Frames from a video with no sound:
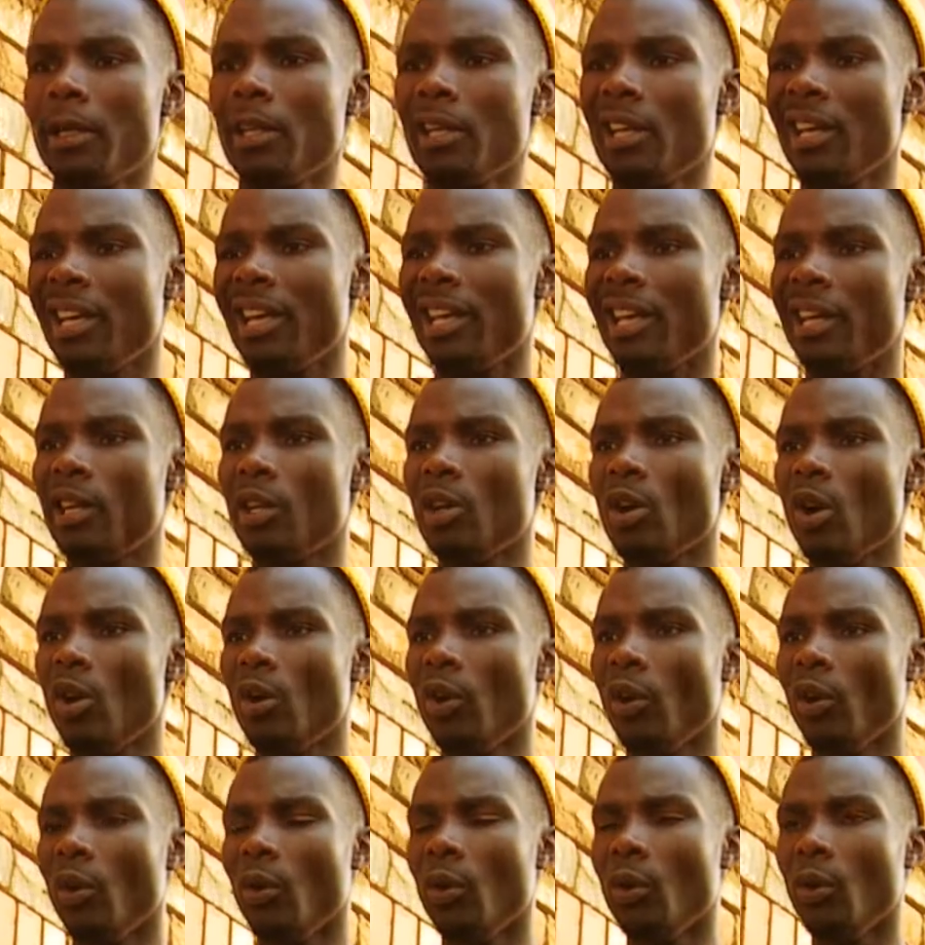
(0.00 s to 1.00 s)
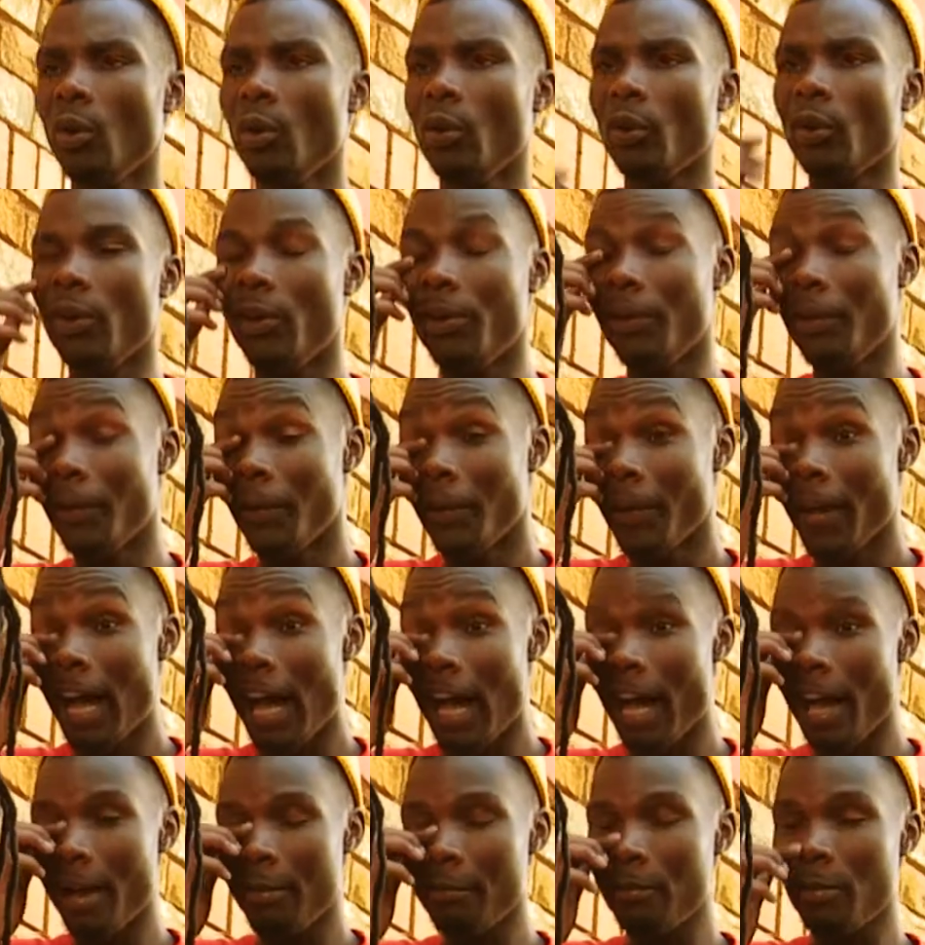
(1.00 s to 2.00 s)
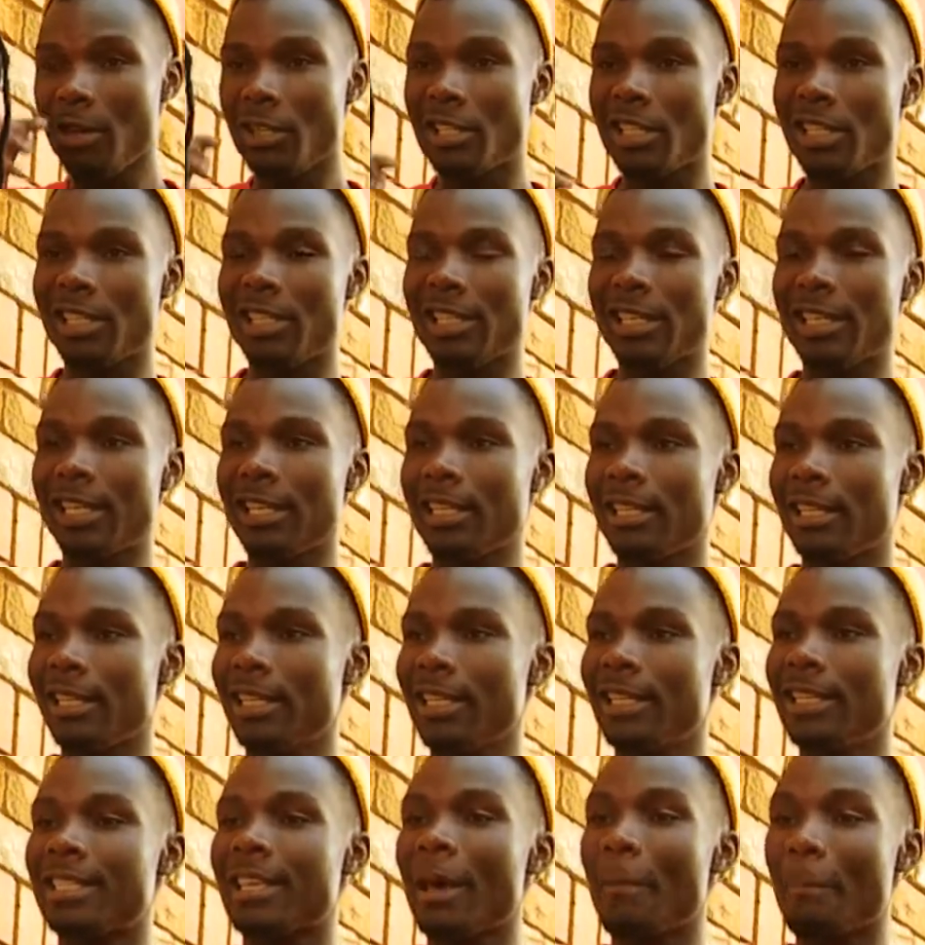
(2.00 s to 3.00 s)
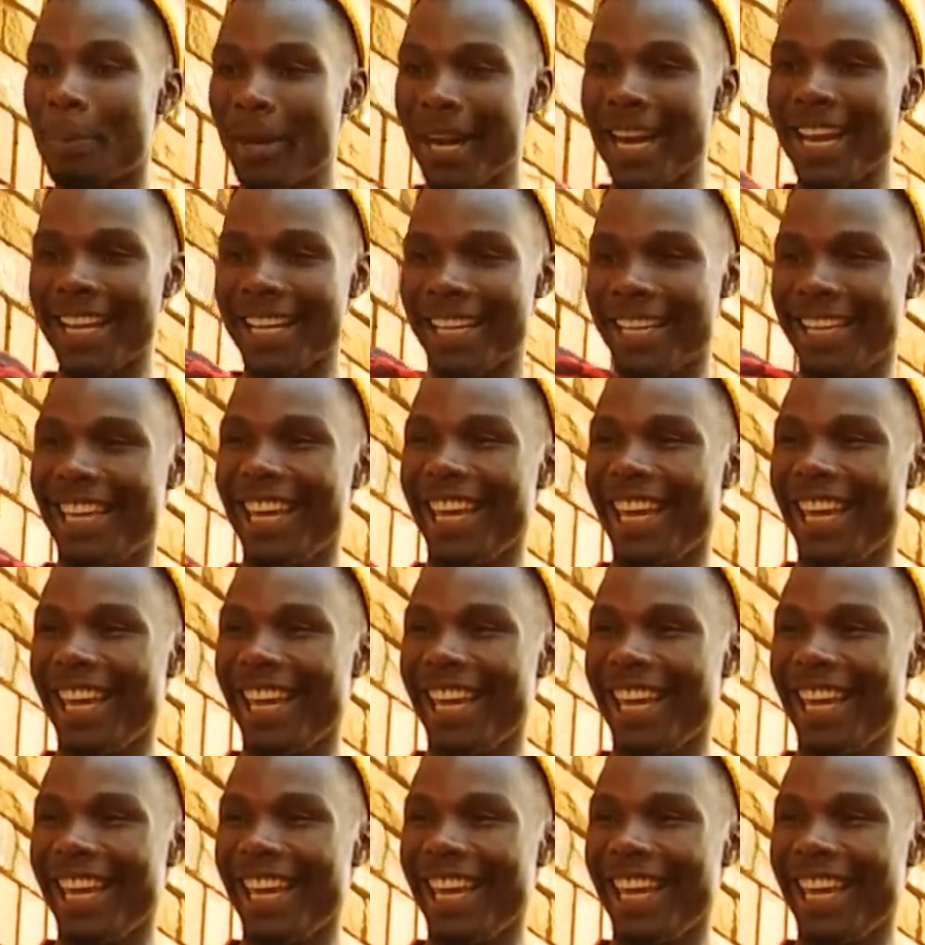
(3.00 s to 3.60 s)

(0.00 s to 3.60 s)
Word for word: No, no, no, no. I'm not cheating. It, it, it's a prank.